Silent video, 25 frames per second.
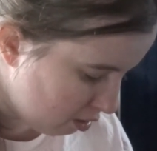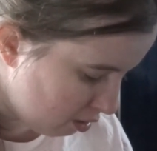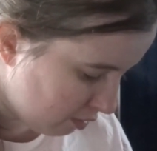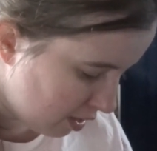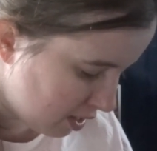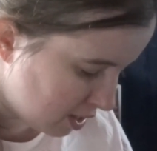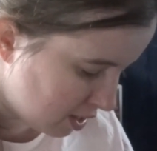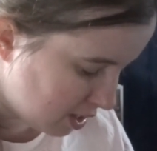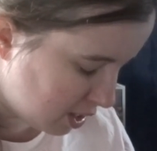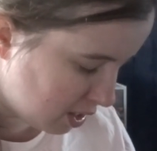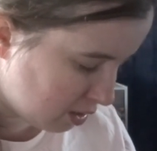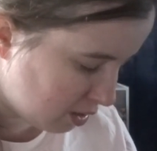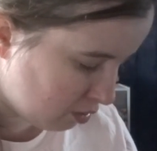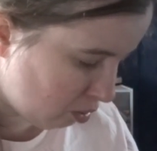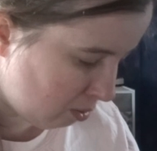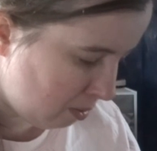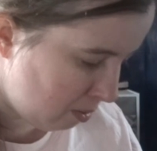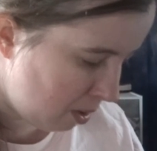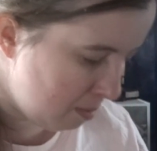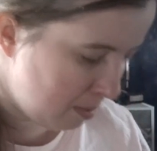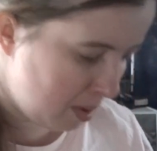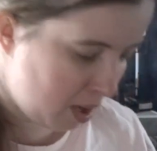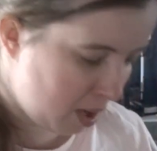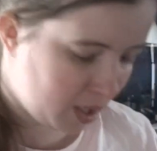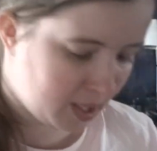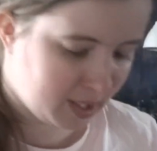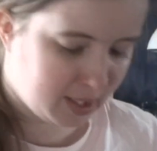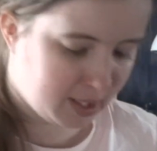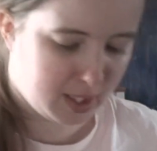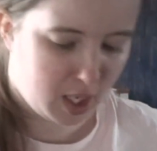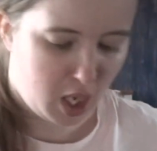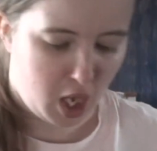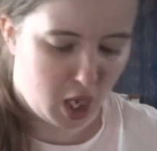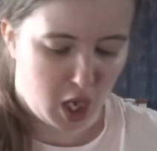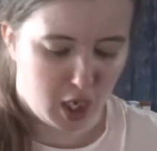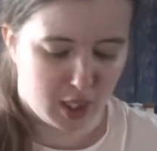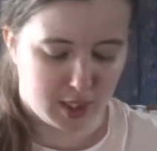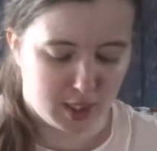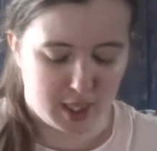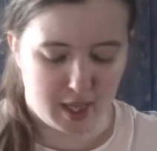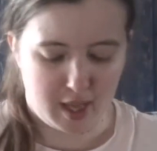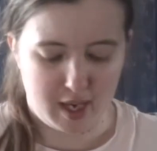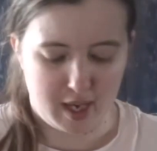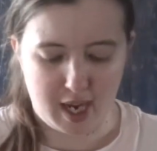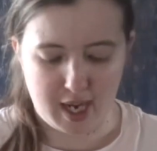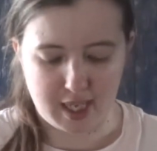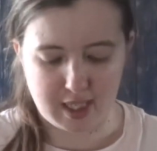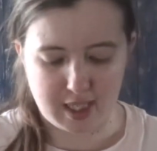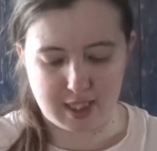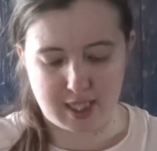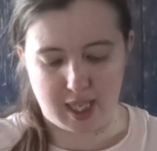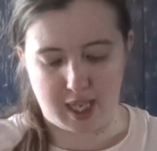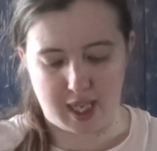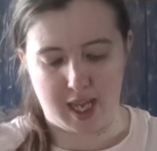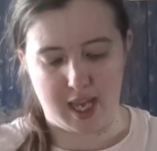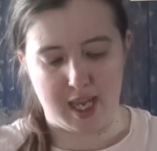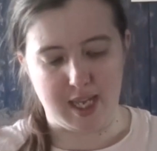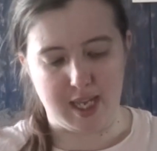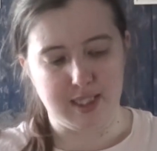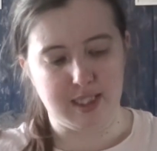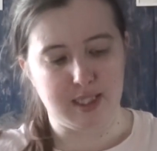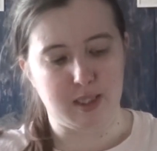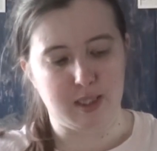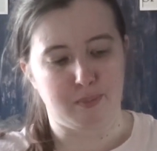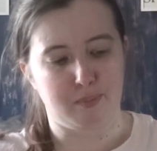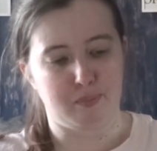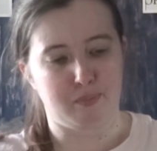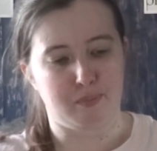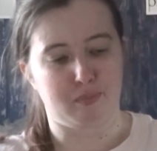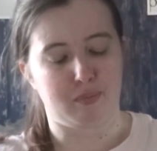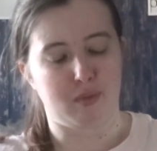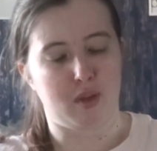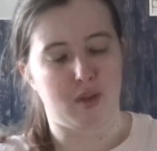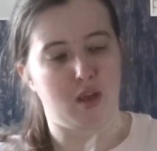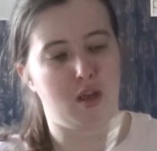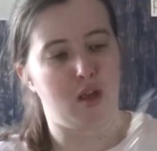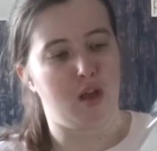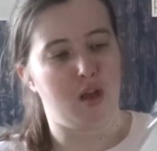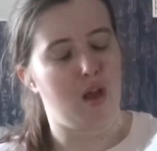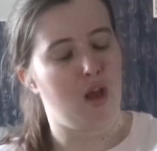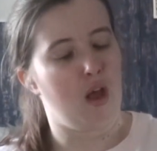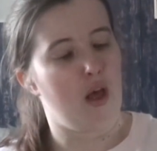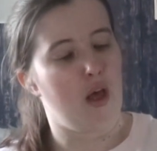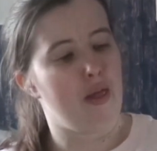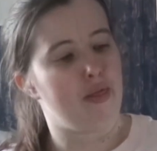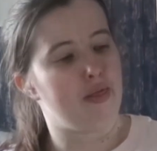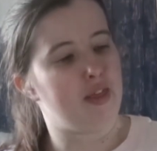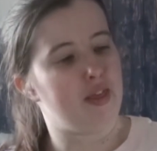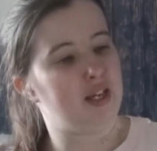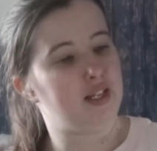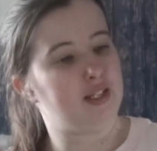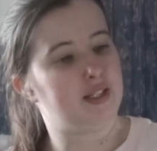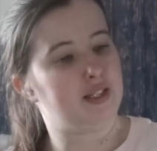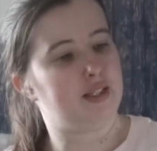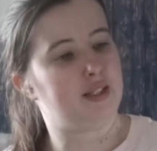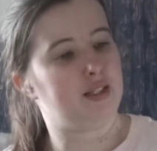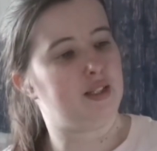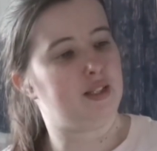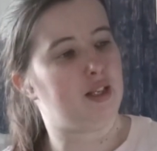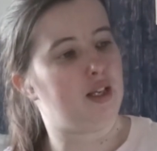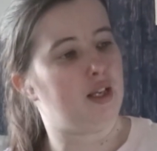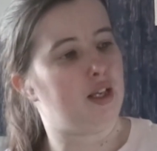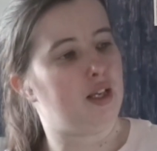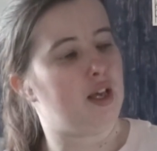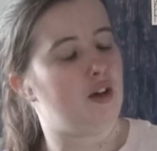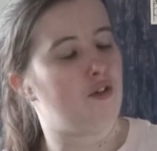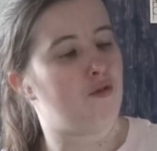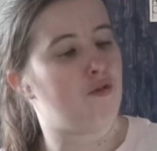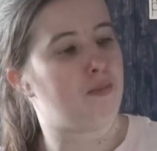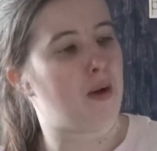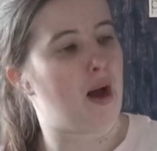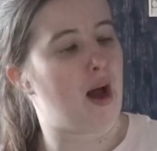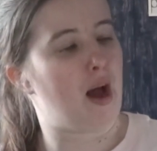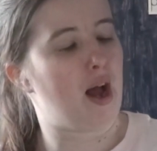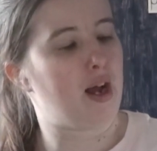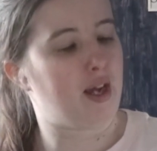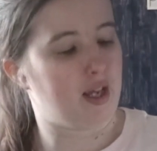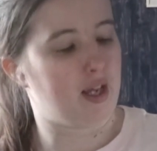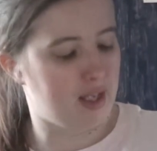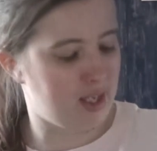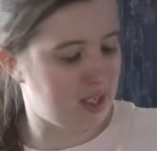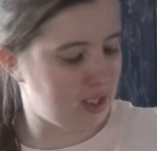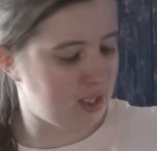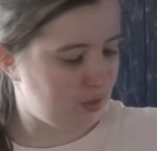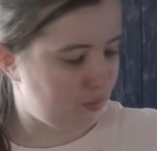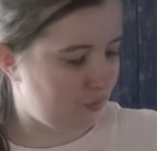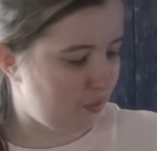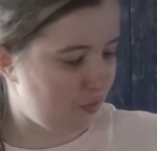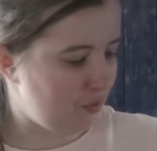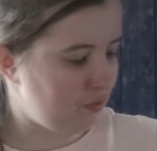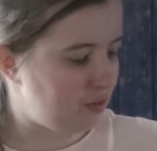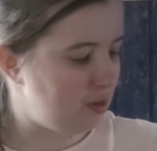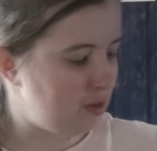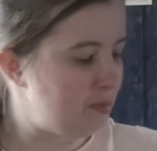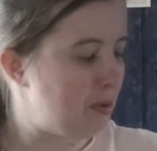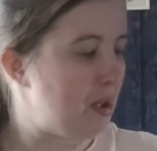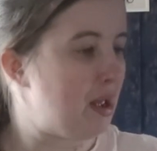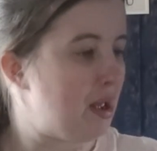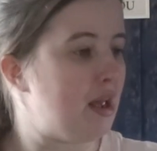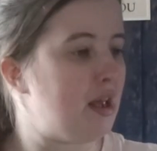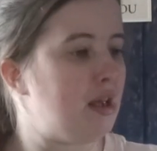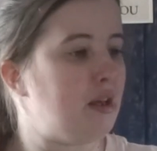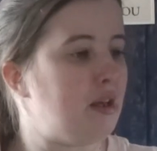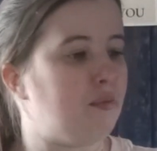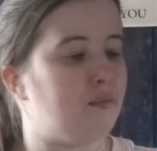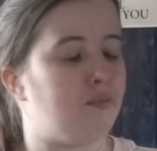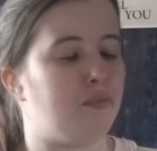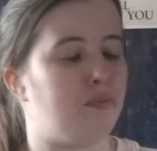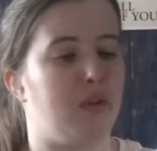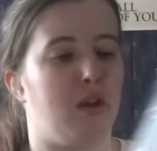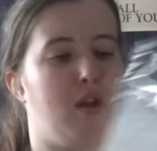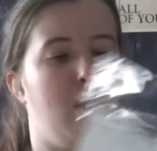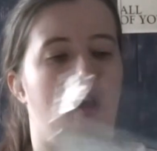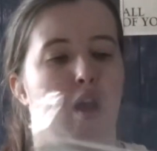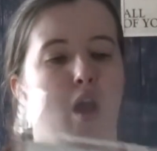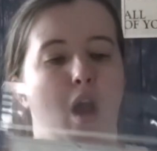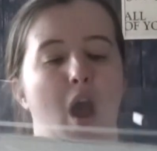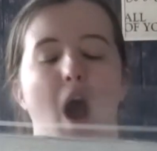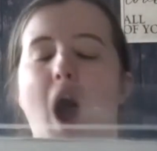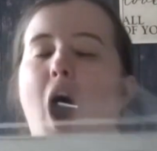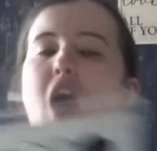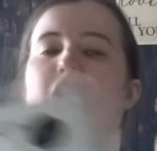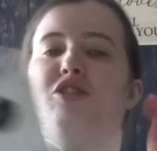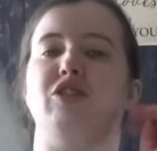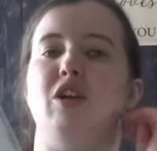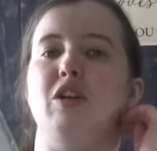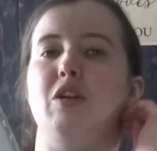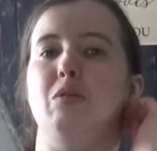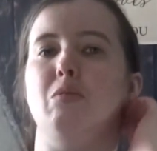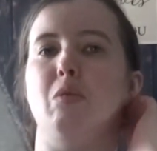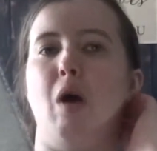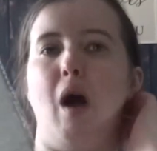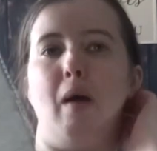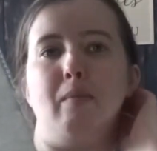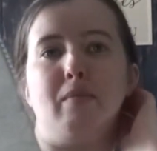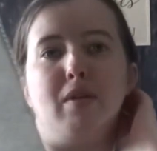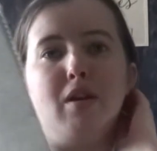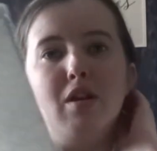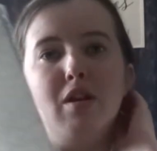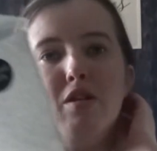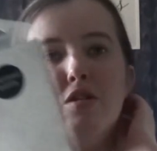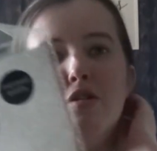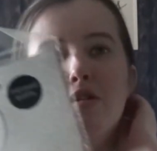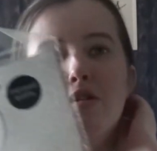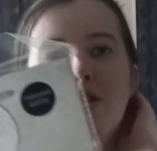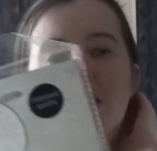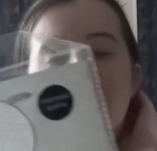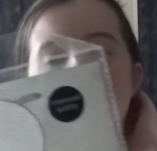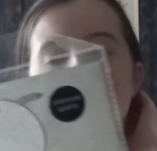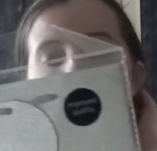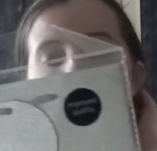the rest is from Homebargains. So the next thing is this gift bag. It's 50p. I don't know what I'm gonna use,